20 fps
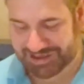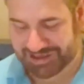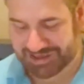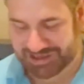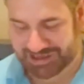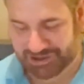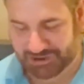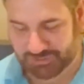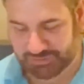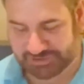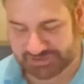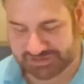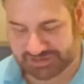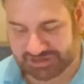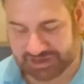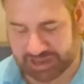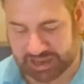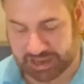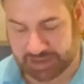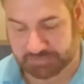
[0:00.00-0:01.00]
He always said
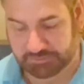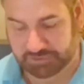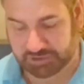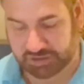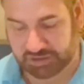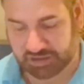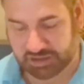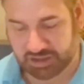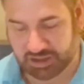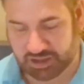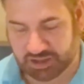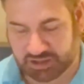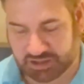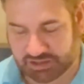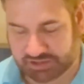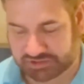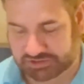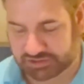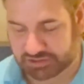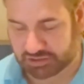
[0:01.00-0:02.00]
happy.
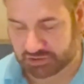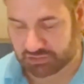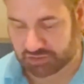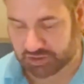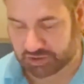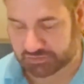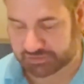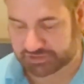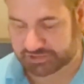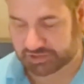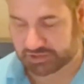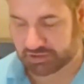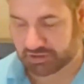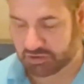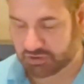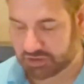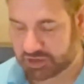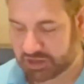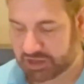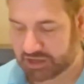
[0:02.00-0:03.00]
So I was like,
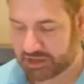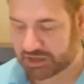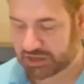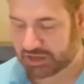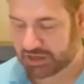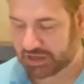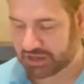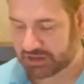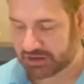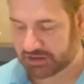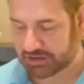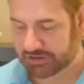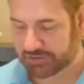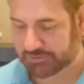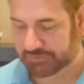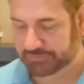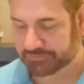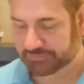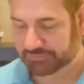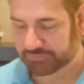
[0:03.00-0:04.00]
okay.
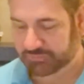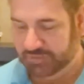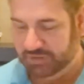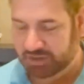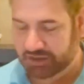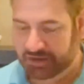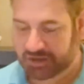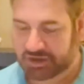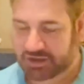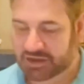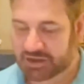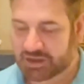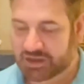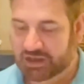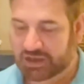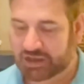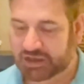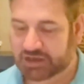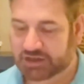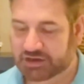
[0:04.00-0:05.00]

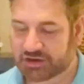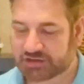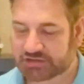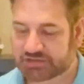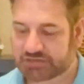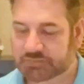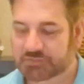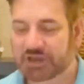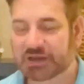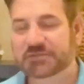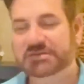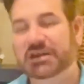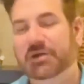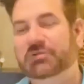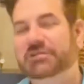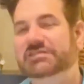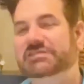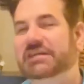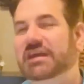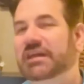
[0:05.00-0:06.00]
And sometimes I
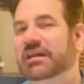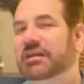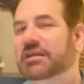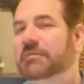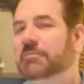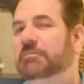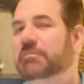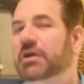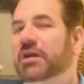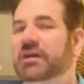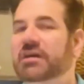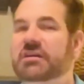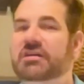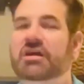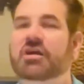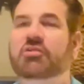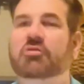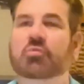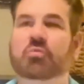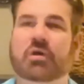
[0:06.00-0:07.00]
would say, pick
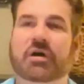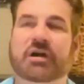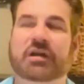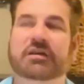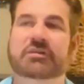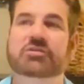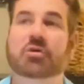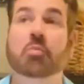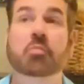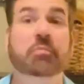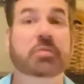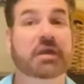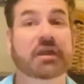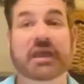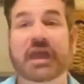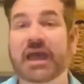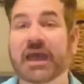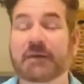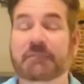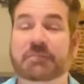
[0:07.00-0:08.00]
another one. Don't pick
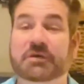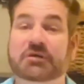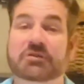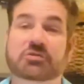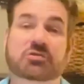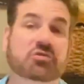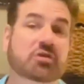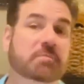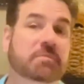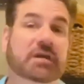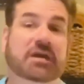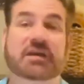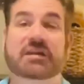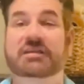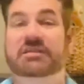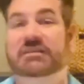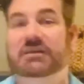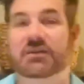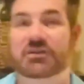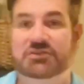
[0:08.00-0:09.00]
happy. You pick
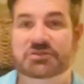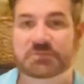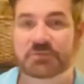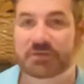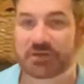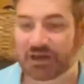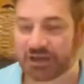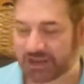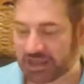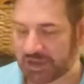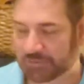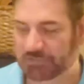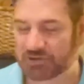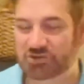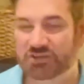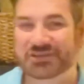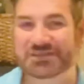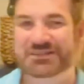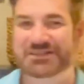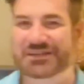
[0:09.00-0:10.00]
anything else, but not happy,
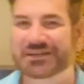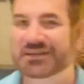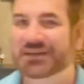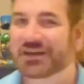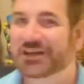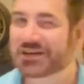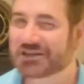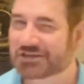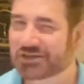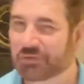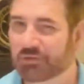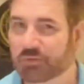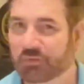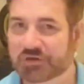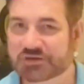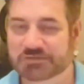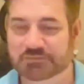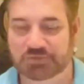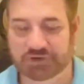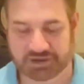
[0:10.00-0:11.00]
just to so he
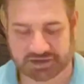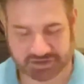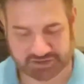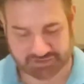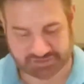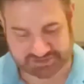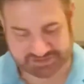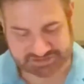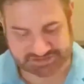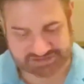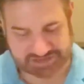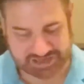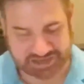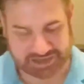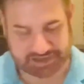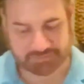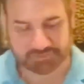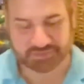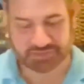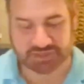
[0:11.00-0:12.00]
wasn't picking the
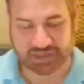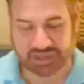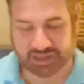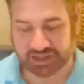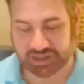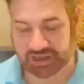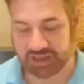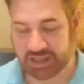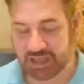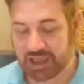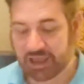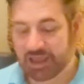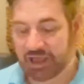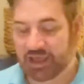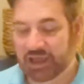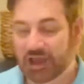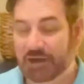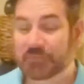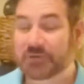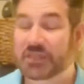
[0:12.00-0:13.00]
same thing.
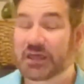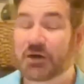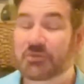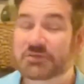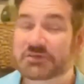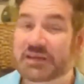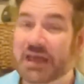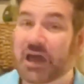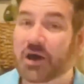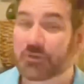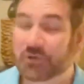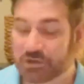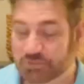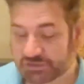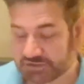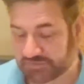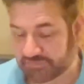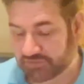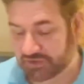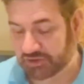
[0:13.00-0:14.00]
I mean, that was how he
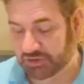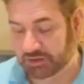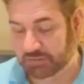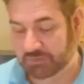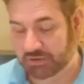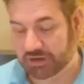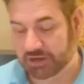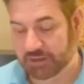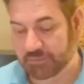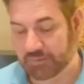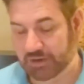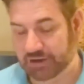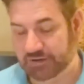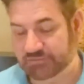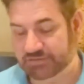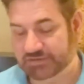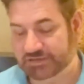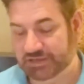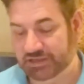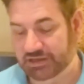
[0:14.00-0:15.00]
was feeling, but he might have
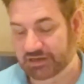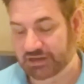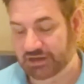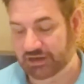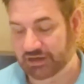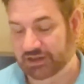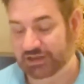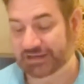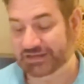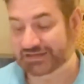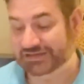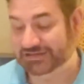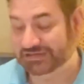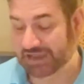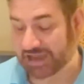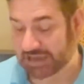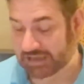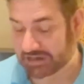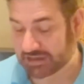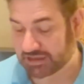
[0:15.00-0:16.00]
said
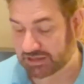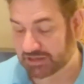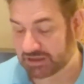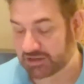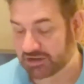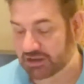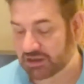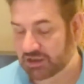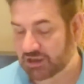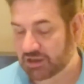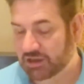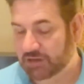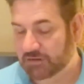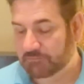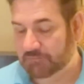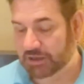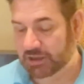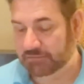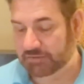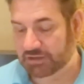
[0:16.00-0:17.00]
excited.
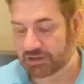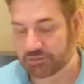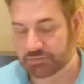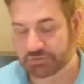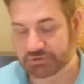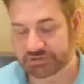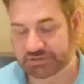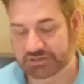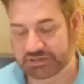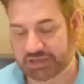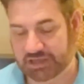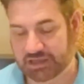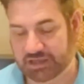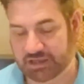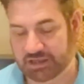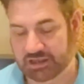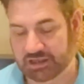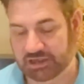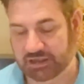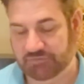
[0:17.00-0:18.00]
Maybe he was
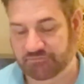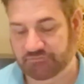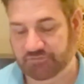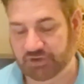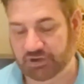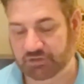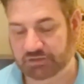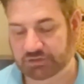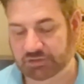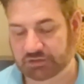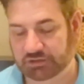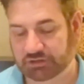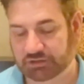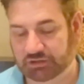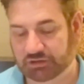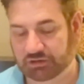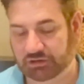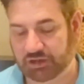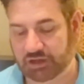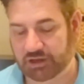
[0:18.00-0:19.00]
saying he felt a
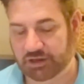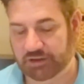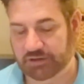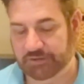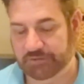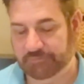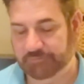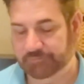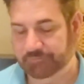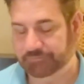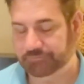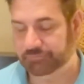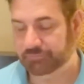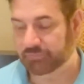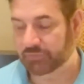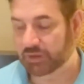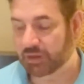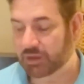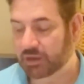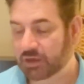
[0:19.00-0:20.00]
little
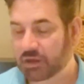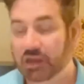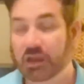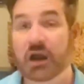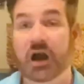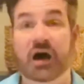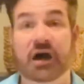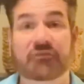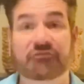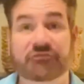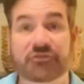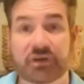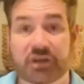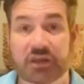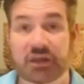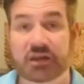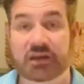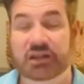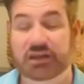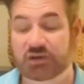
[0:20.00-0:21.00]

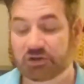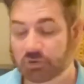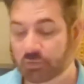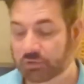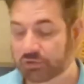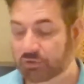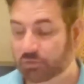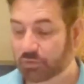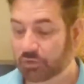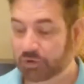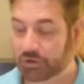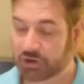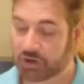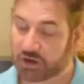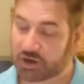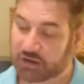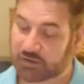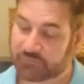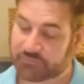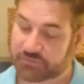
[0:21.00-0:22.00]
confident. He knew what the word
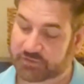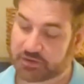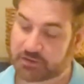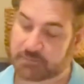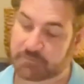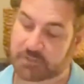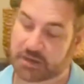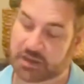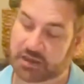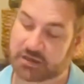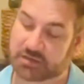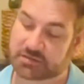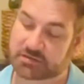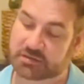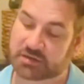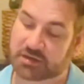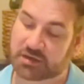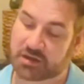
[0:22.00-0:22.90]
confident meant.